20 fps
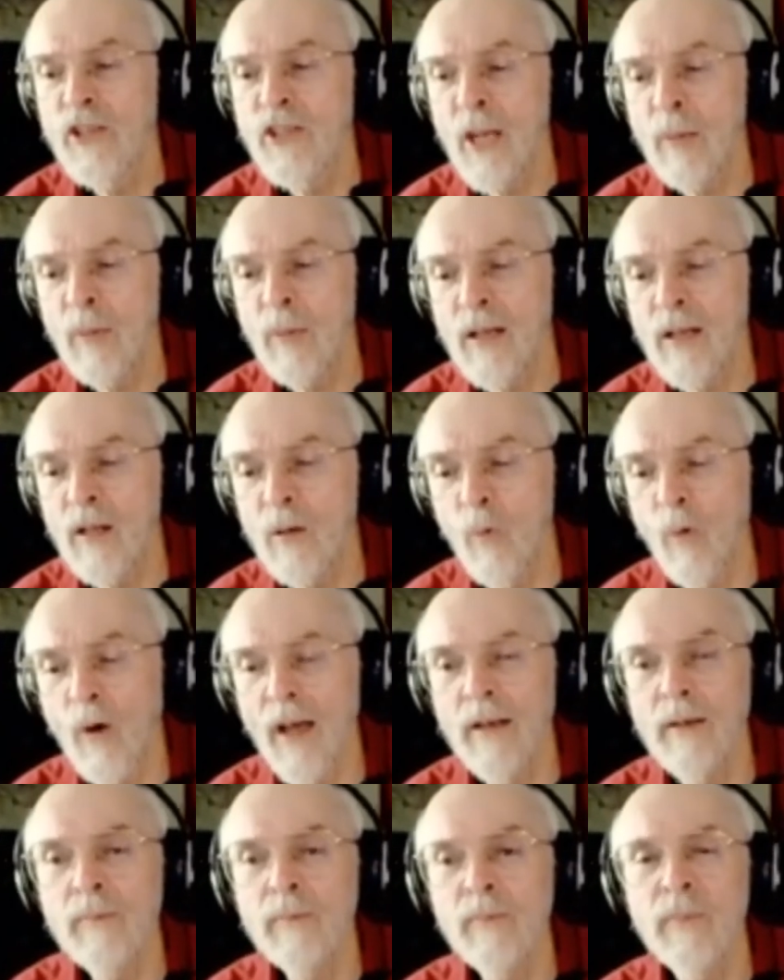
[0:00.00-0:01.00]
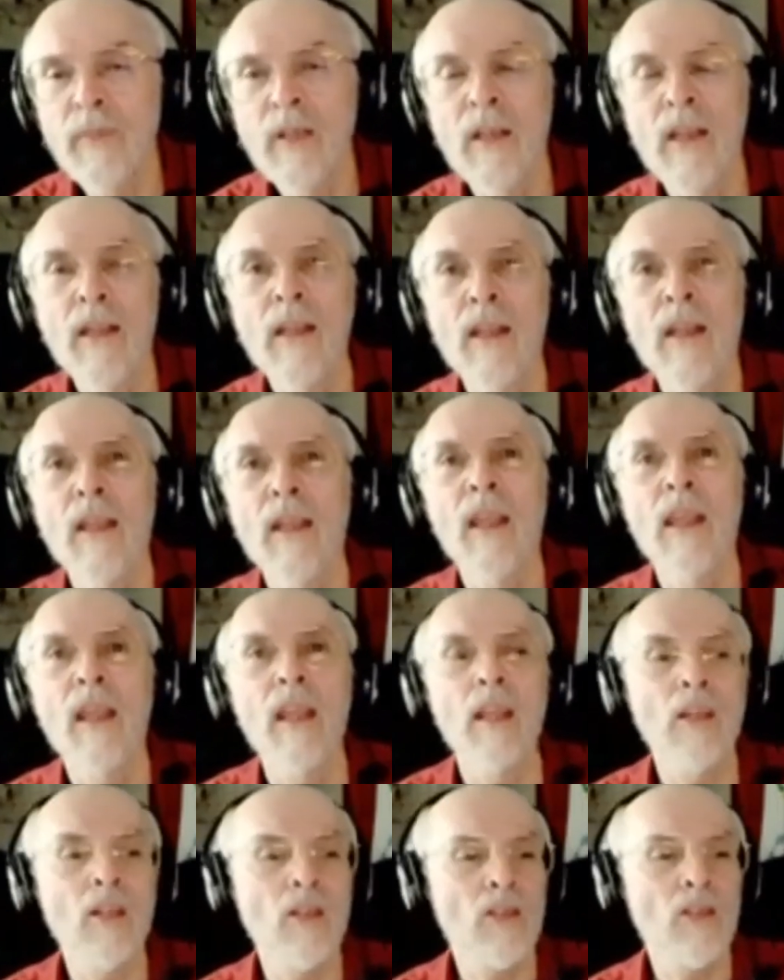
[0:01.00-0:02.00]
more typical one
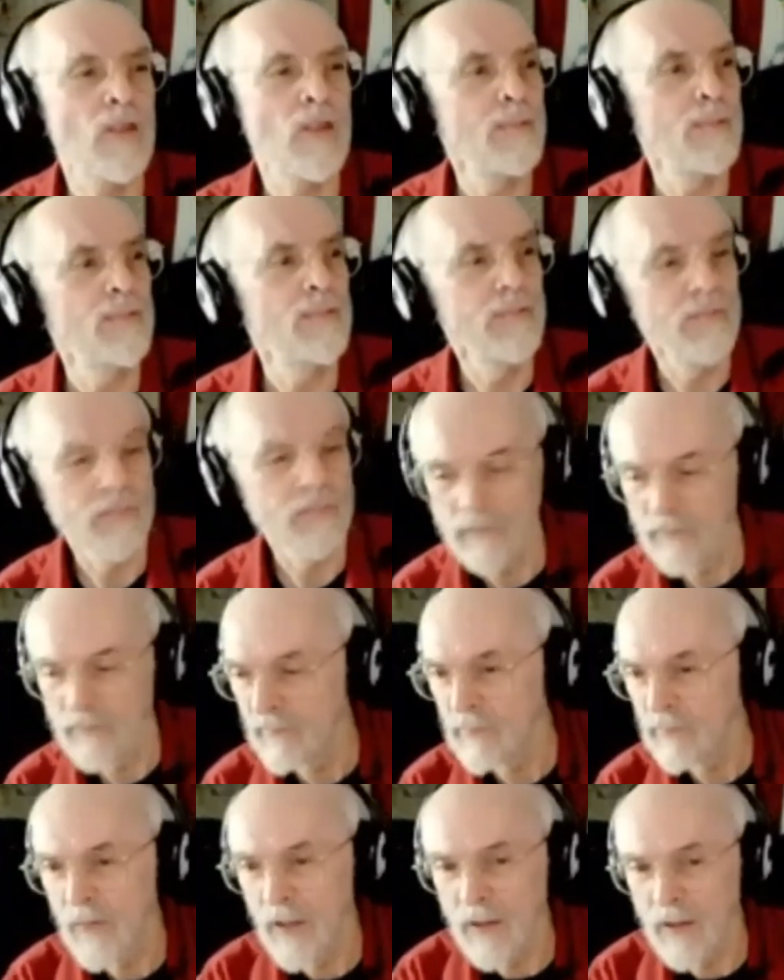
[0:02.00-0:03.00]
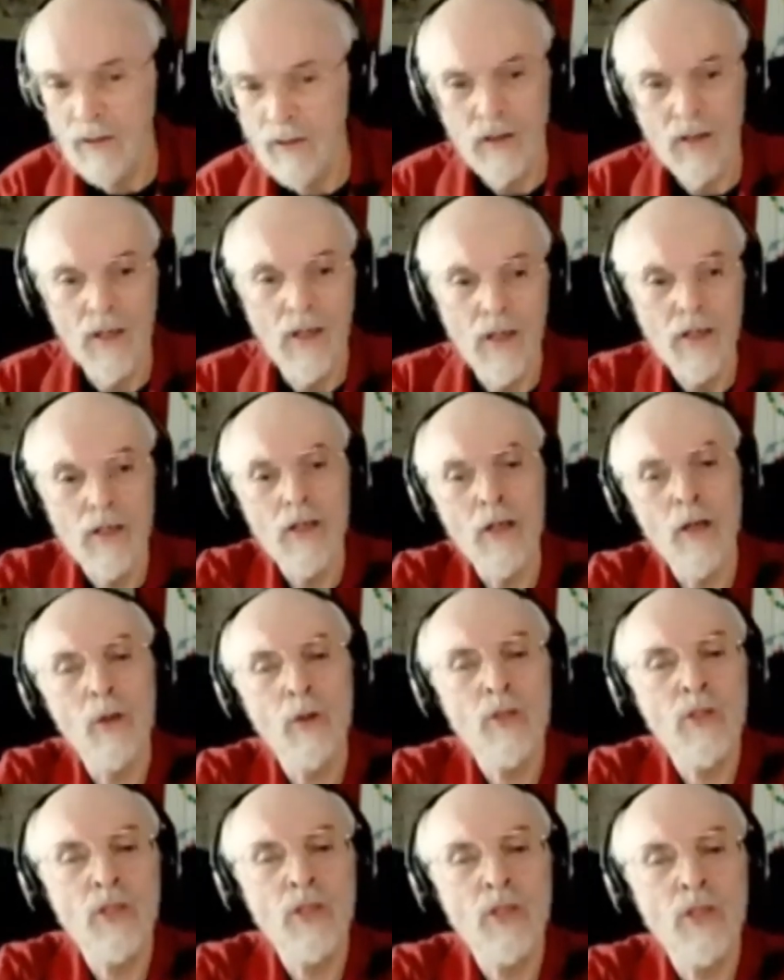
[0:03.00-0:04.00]
is
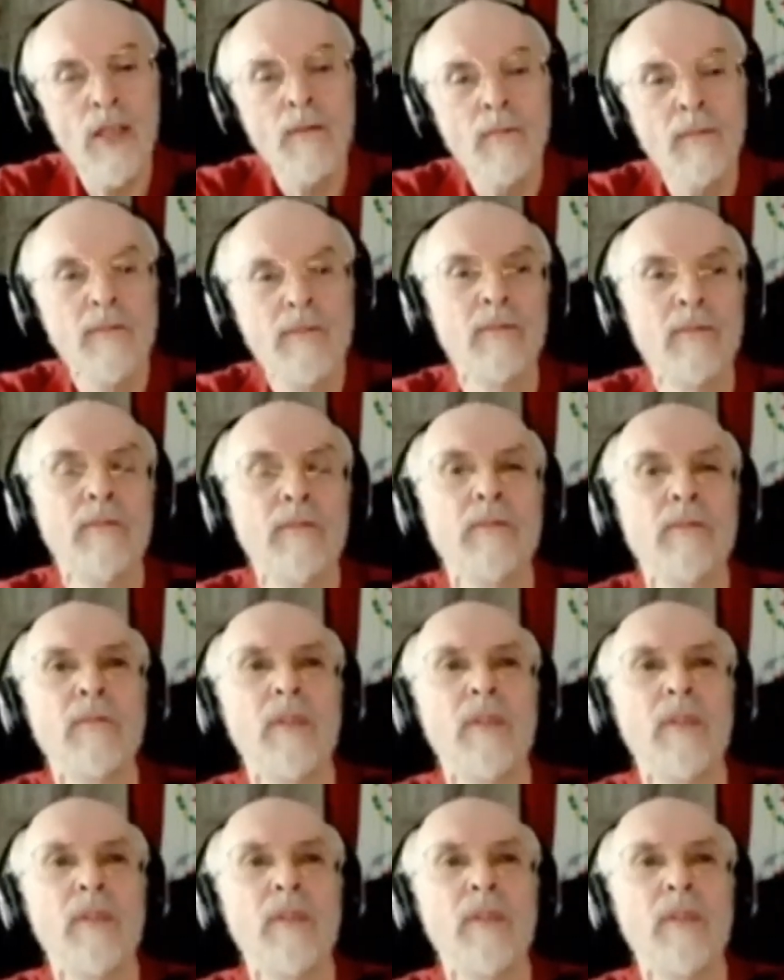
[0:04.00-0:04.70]
using